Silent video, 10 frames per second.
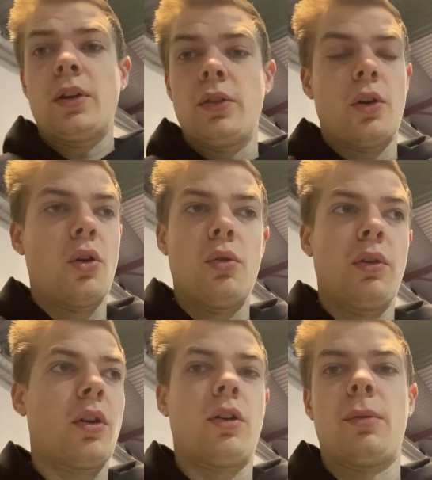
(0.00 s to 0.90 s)
the whole
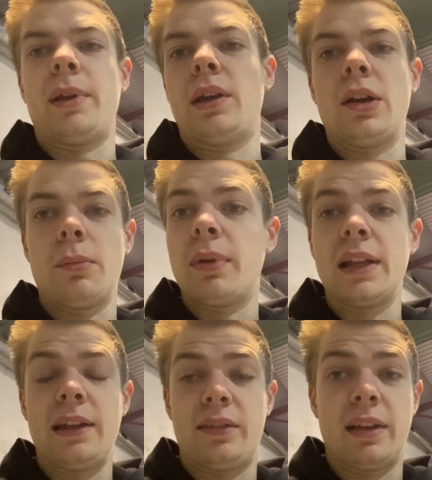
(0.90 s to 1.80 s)
car will be
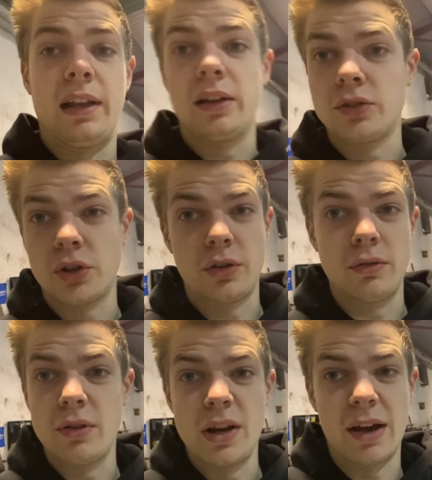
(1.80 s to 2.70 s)
completely sealed and should
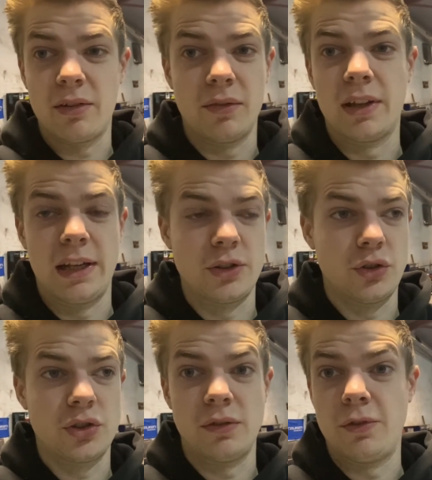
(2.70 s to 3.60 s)
never have any
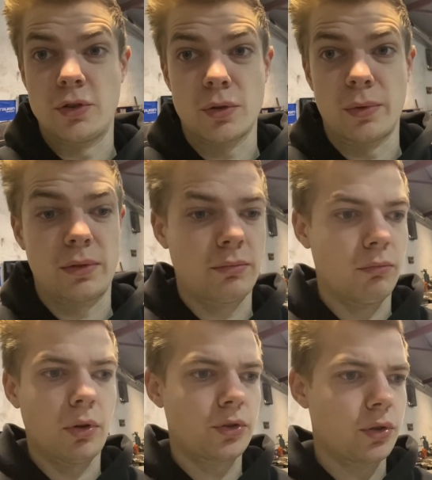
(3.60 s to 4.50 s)
issues in the future with
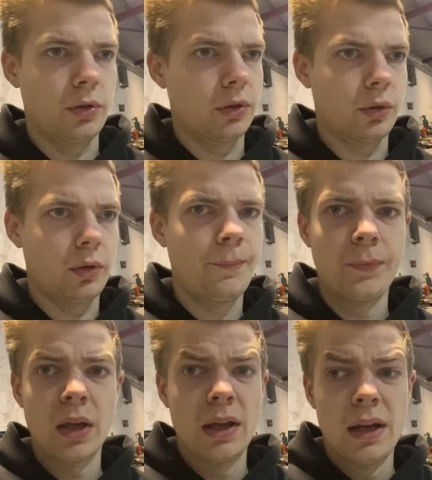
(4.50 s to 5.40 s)
rust on it at all.
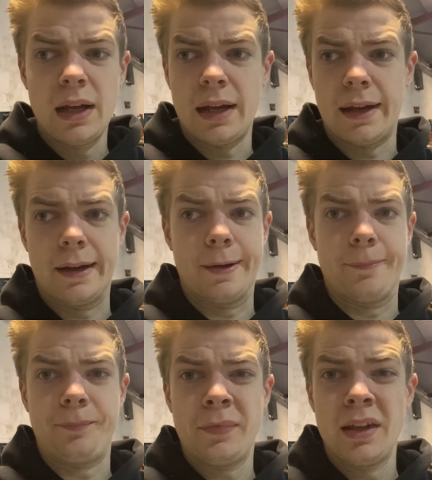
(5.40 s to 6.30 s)

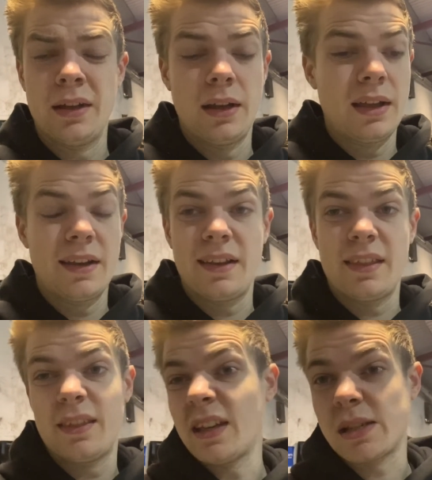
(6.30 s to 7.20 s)

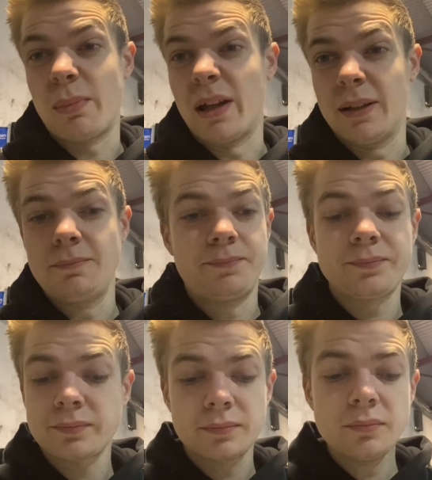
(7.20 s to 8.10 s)
That's the plan.
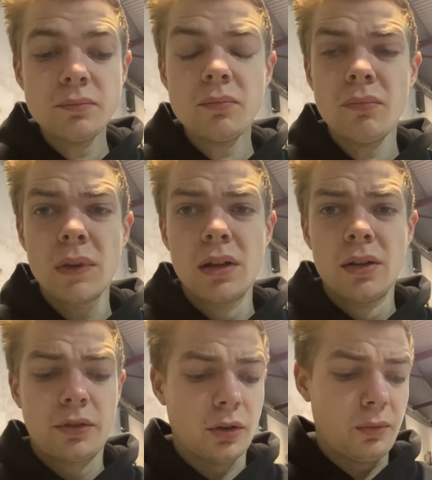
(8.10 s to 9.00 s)

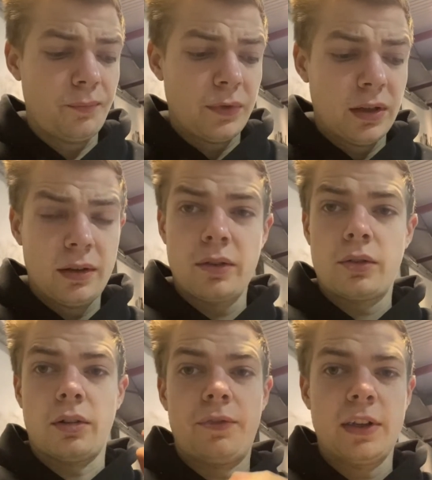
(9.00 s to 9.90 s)
So I'm
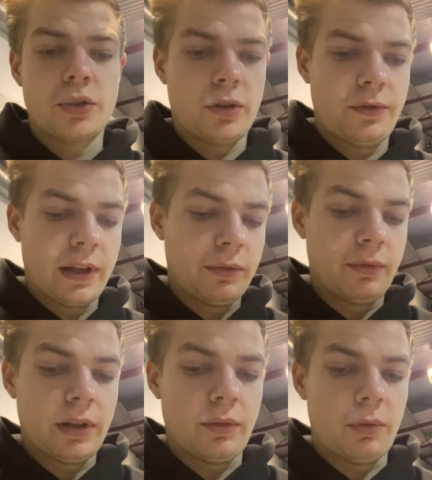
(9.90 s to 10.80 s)
going to finish off getting
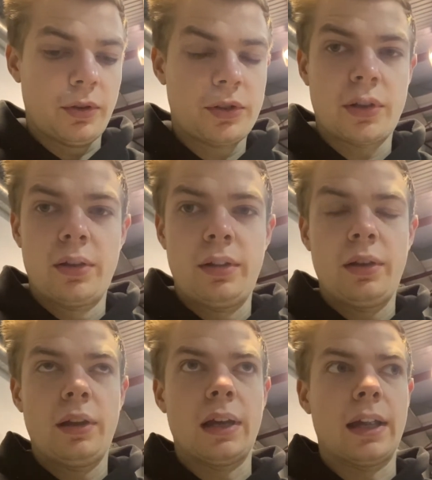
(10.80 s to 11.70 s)
rid of the rust,
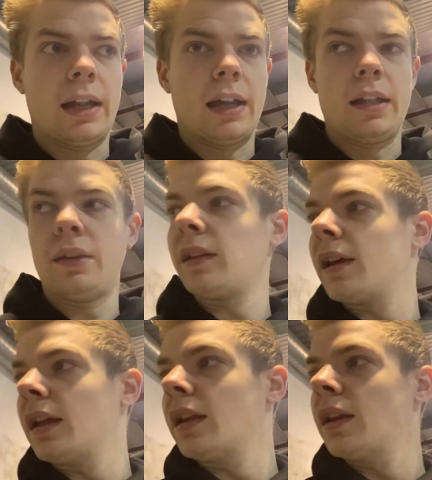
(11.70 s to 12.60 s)
and
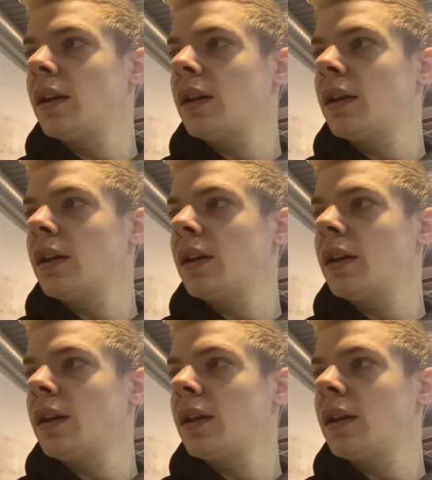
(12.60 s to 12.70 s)
then